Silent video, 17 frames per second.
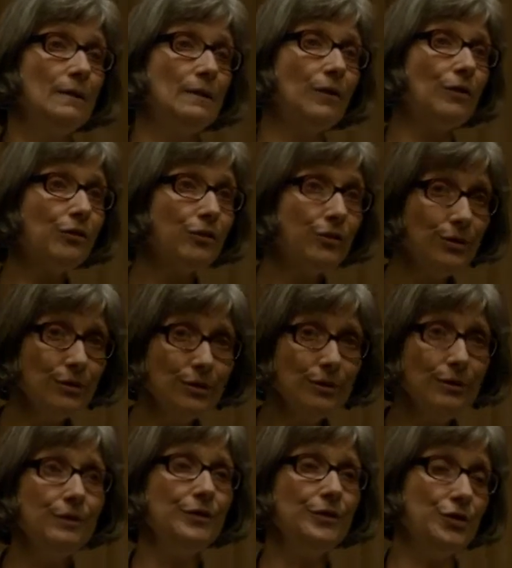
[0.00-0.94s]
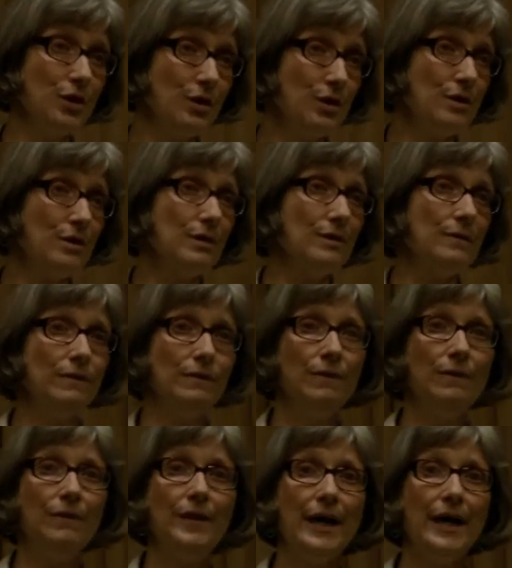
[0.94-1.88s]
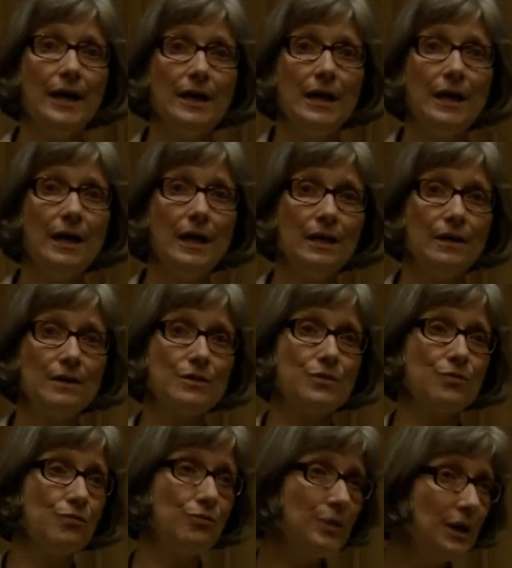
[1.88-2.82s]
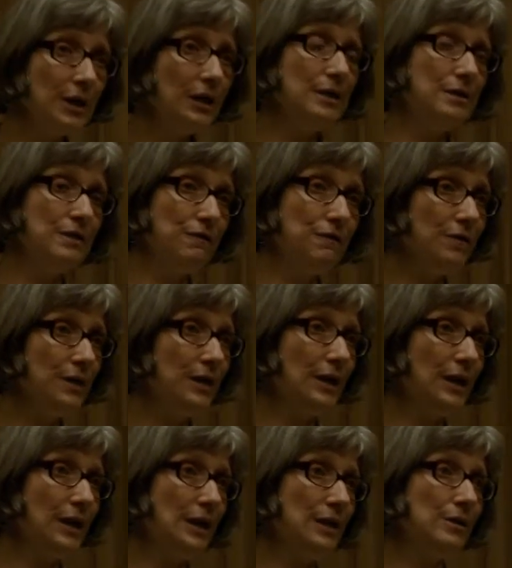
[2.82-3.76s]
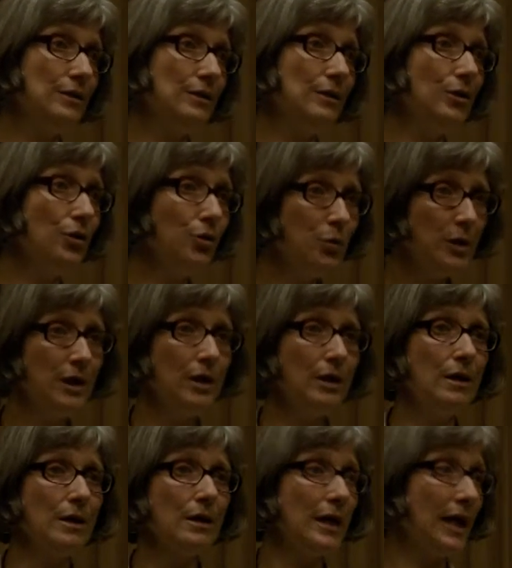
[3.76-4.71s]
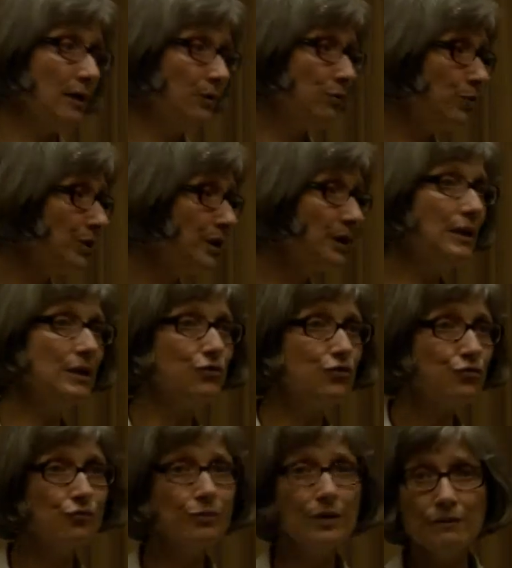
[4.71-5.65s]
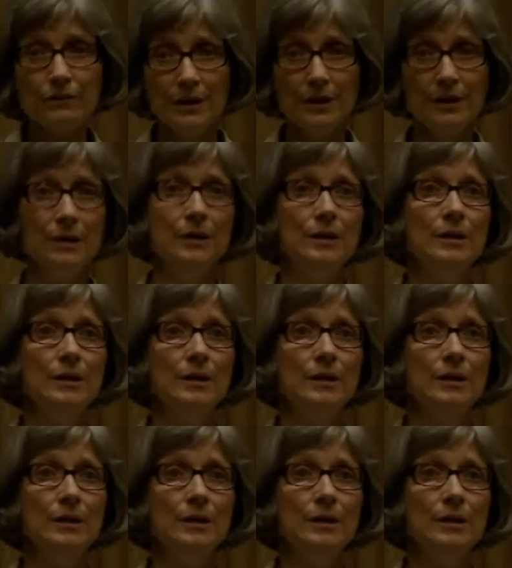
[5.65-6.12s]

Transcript: The third dog that has really defined who we are and really driven